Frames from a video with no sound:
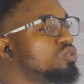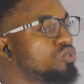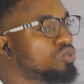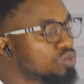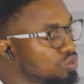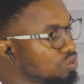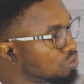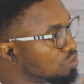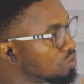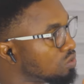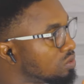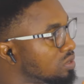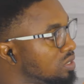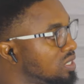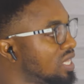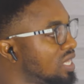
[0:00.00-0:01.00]
to
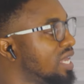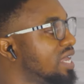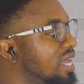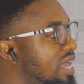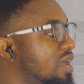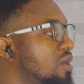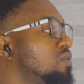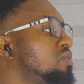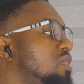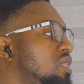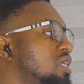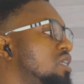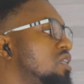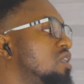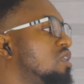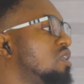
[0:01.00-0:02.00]
stay healthy
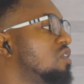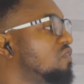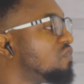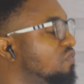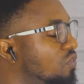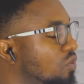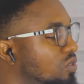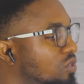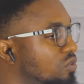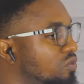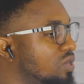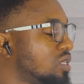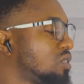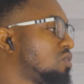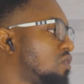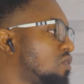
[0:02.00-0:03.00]
for the
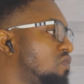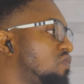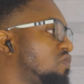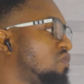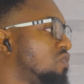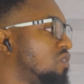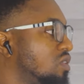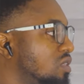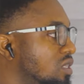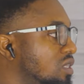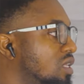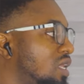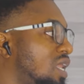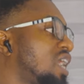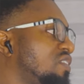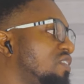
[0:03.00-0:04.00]
rest of
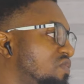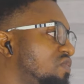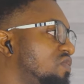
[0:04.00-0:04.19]
life.